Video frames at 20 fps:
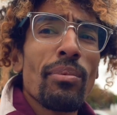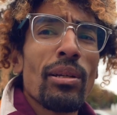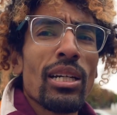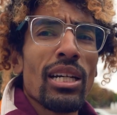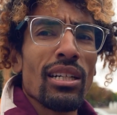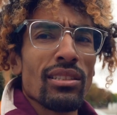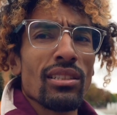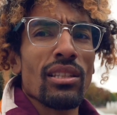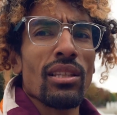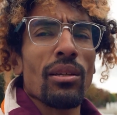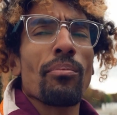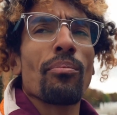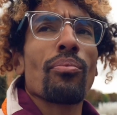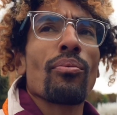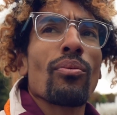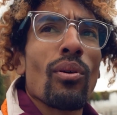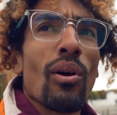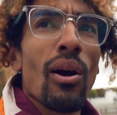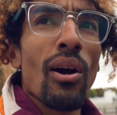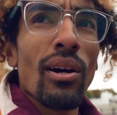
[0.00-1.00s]
because of the
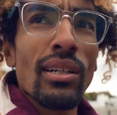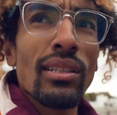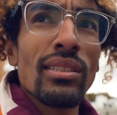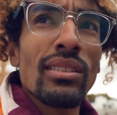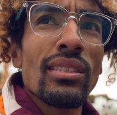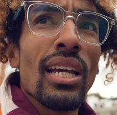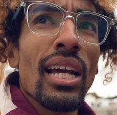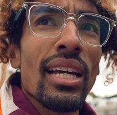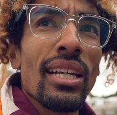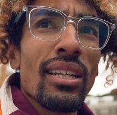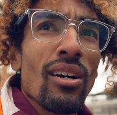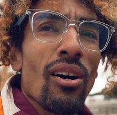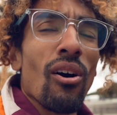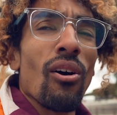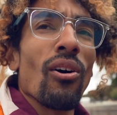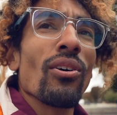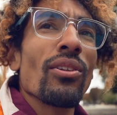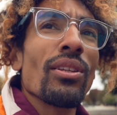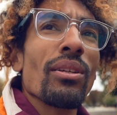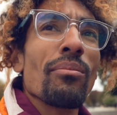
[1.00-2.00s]
bronze and
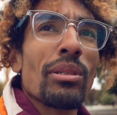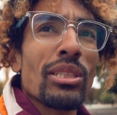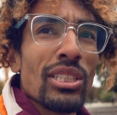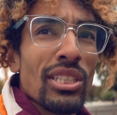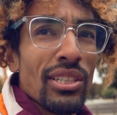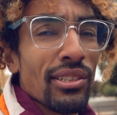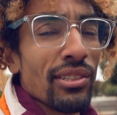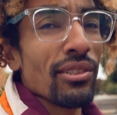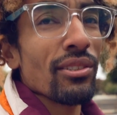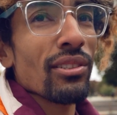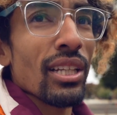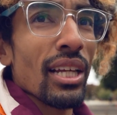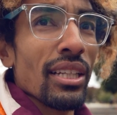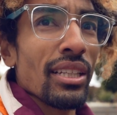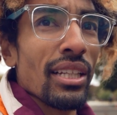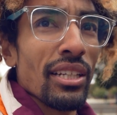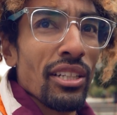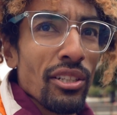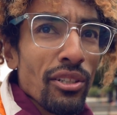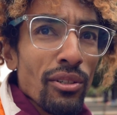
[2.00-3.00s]
all the material that
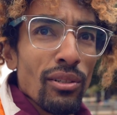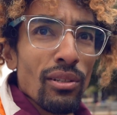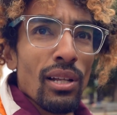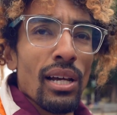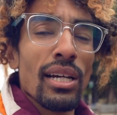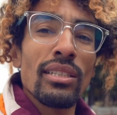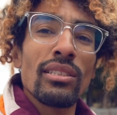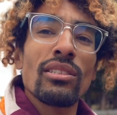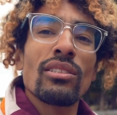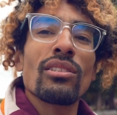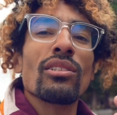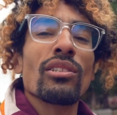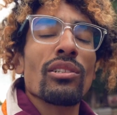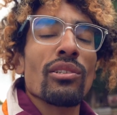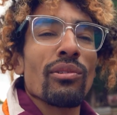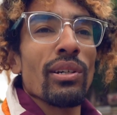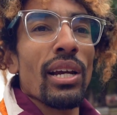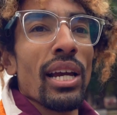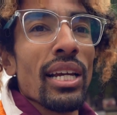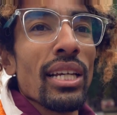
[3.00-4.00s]
they utilize to
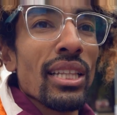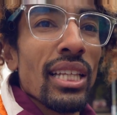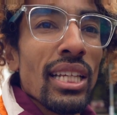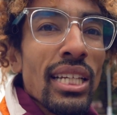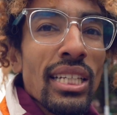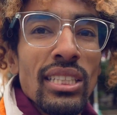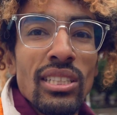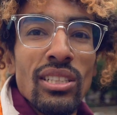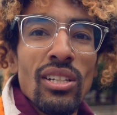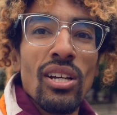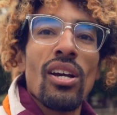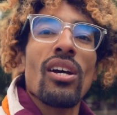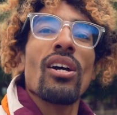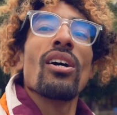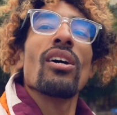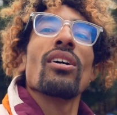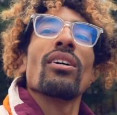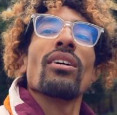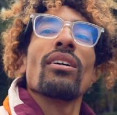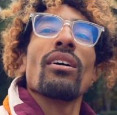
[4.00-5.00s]
create these
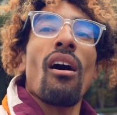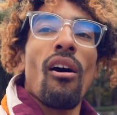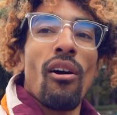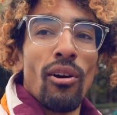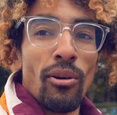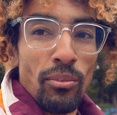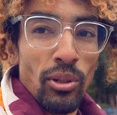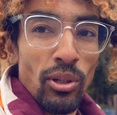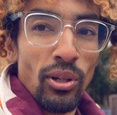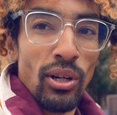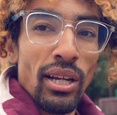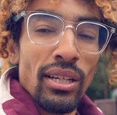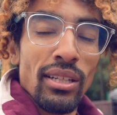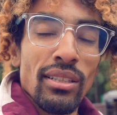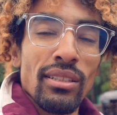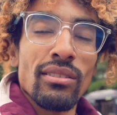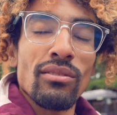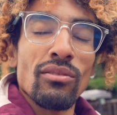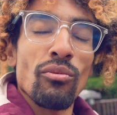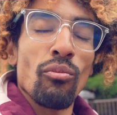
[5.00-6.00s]
armor
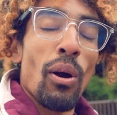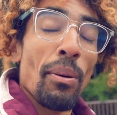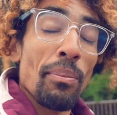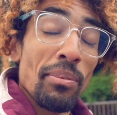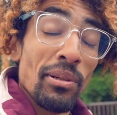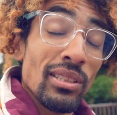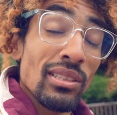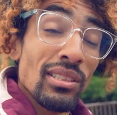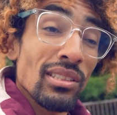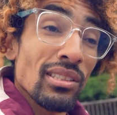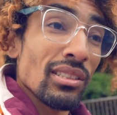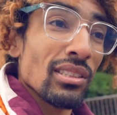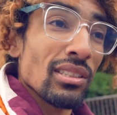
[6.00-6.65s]
and weapons